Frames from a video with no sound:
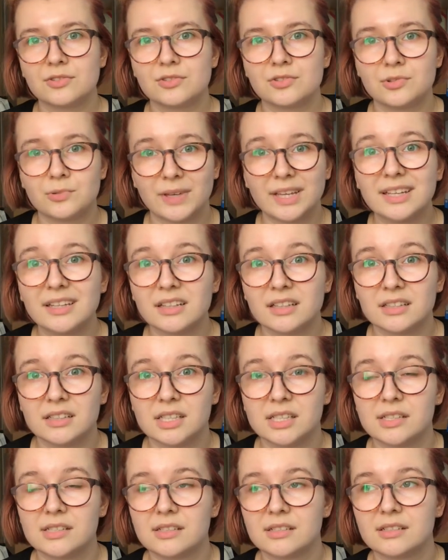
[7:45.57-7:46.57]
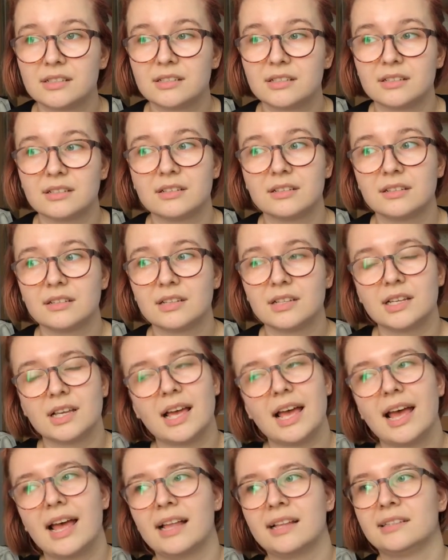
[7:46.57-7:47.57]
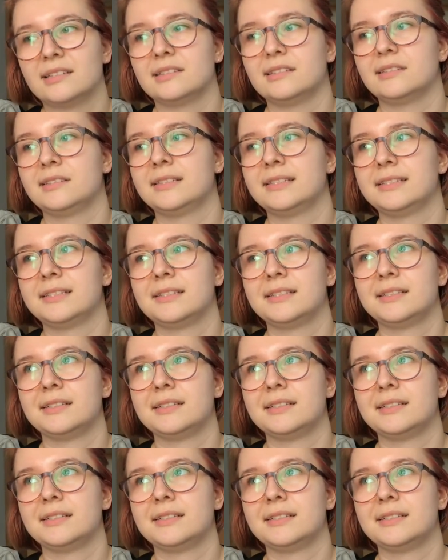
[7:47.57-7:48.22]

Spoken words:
to England and